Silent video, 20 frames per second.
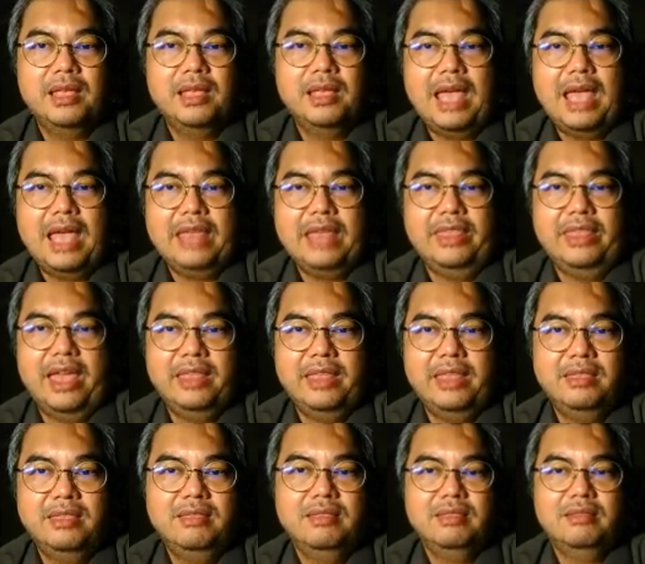And
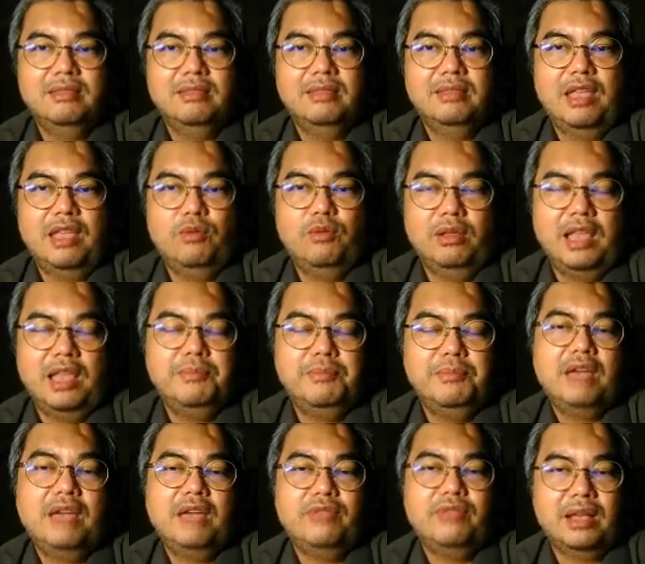then they will let me
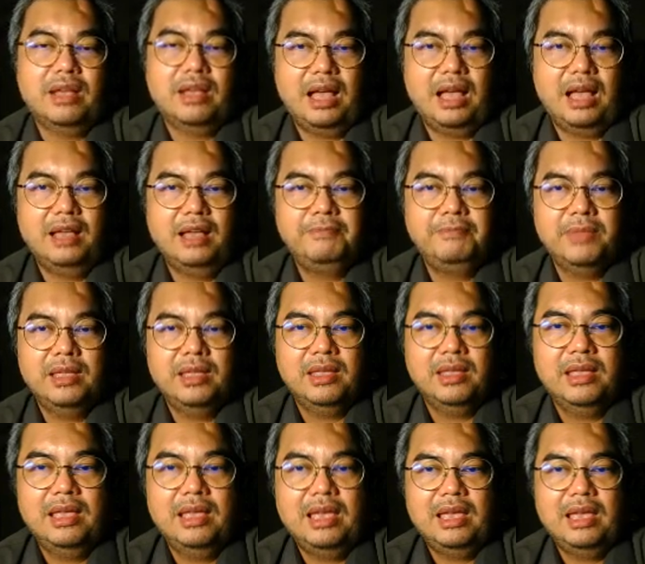have the car.
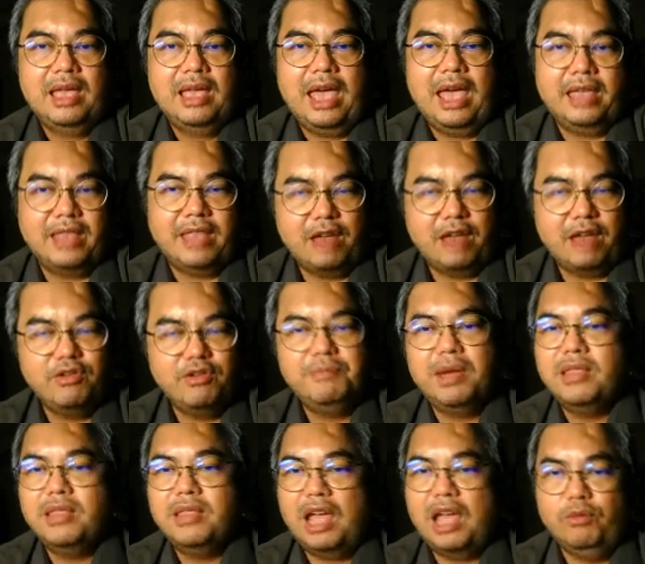And every
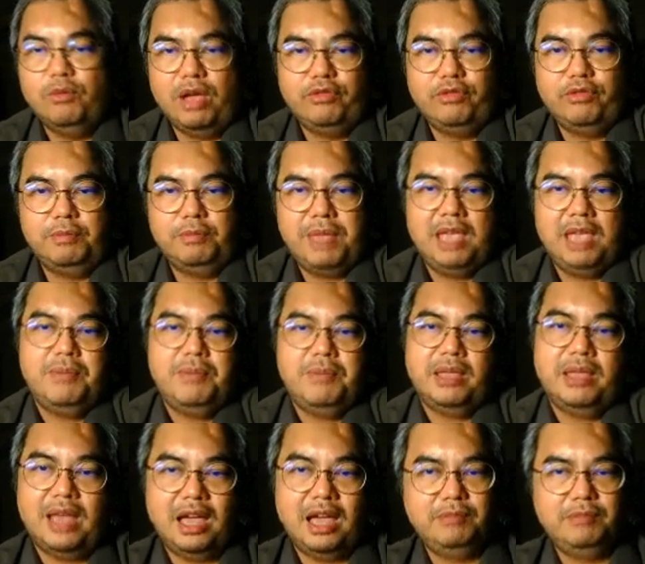month I will have to pay back the
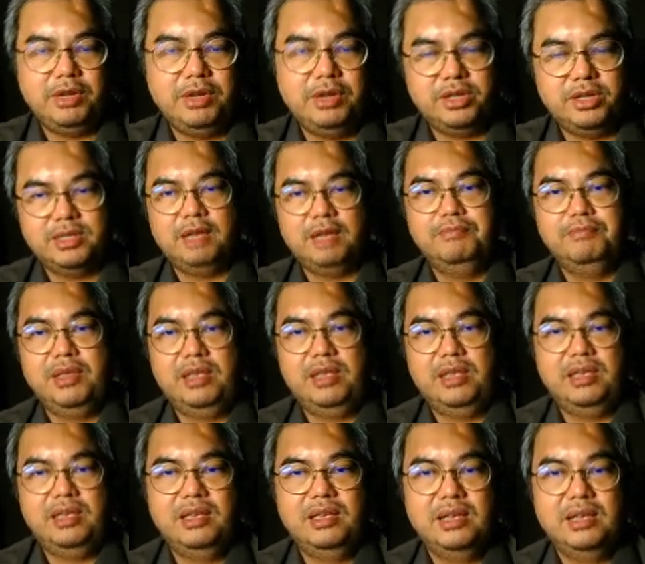hire purchase
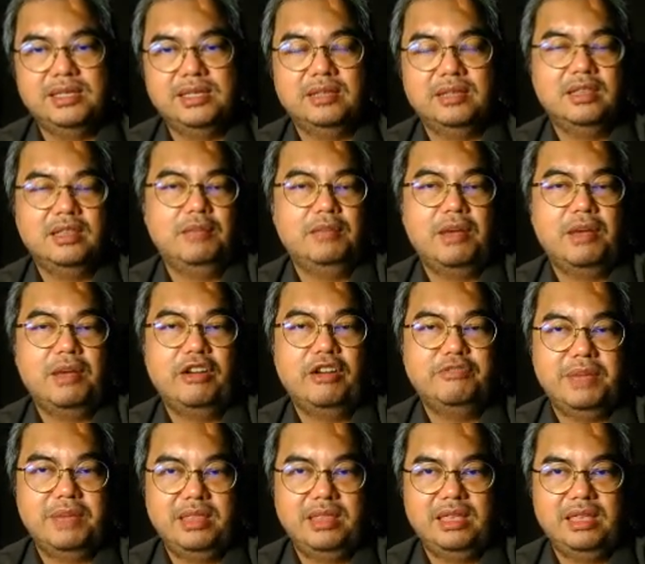company a certain amount of
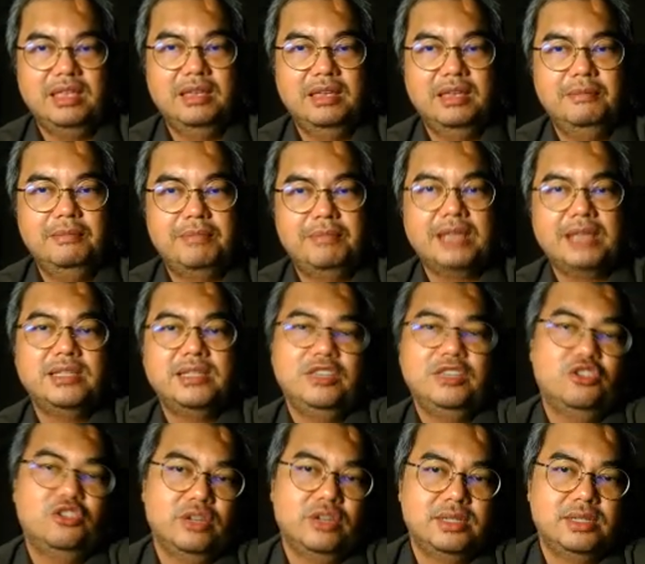money plus
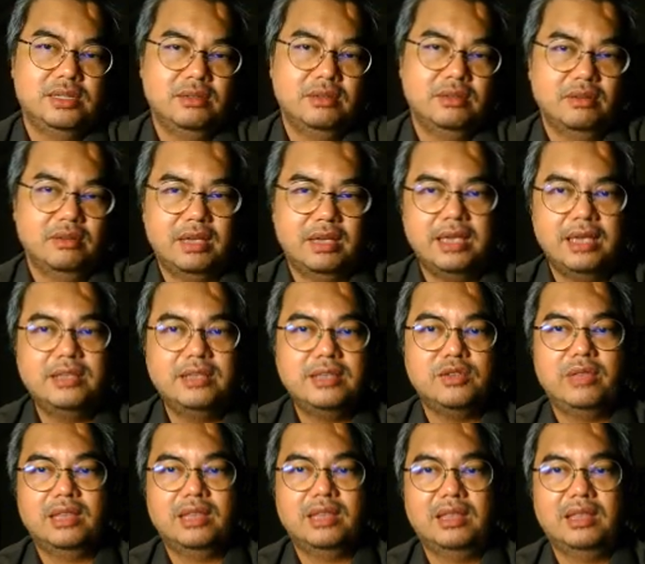interest, okay? So
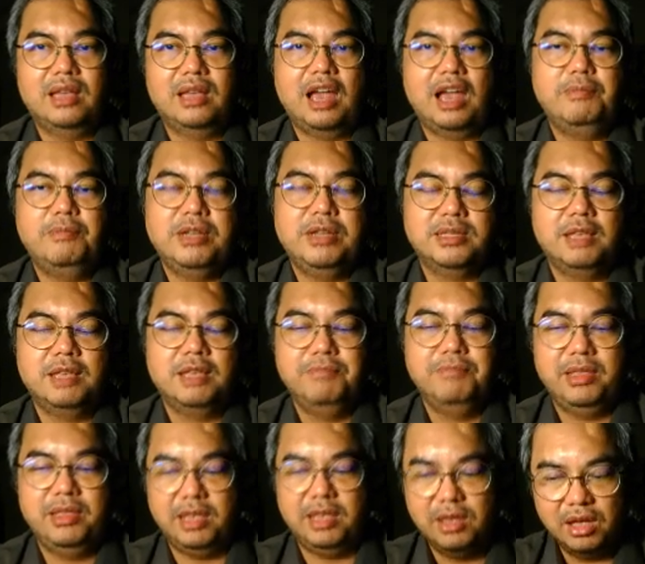that the hire purchase
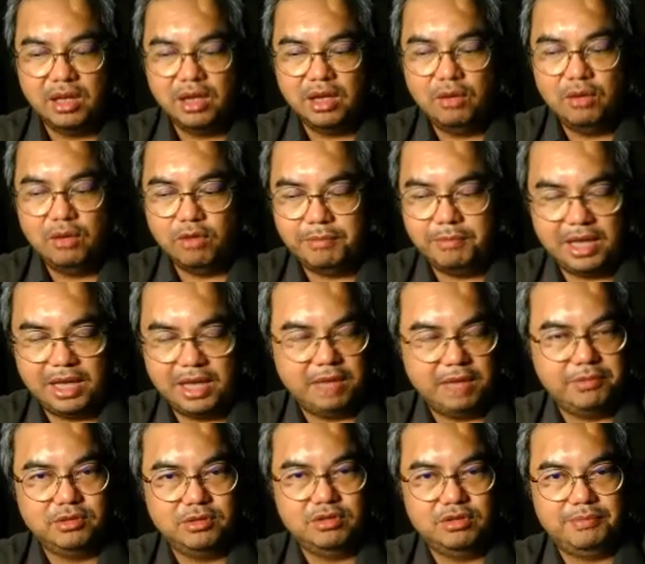company will be able
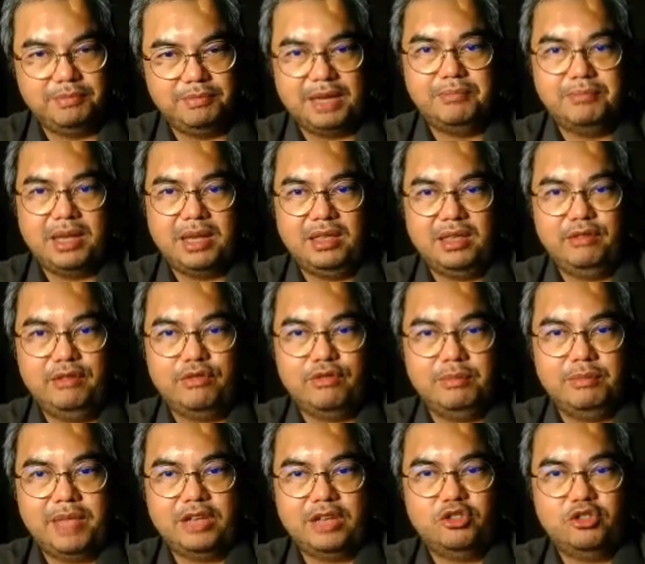to make money from
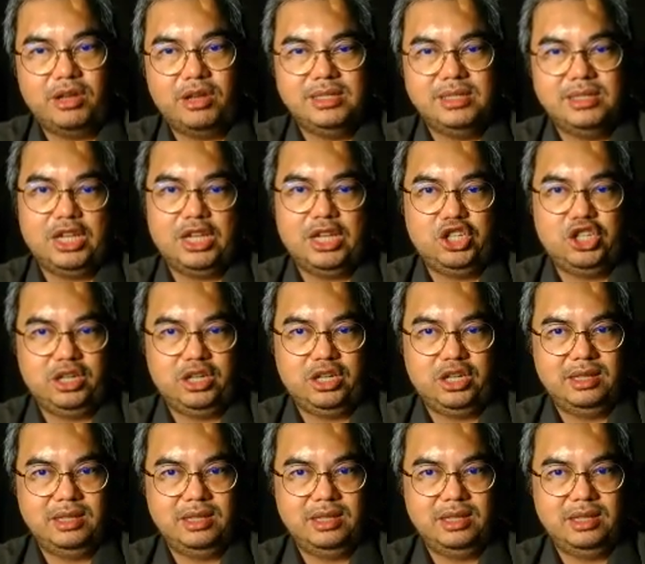that transaction.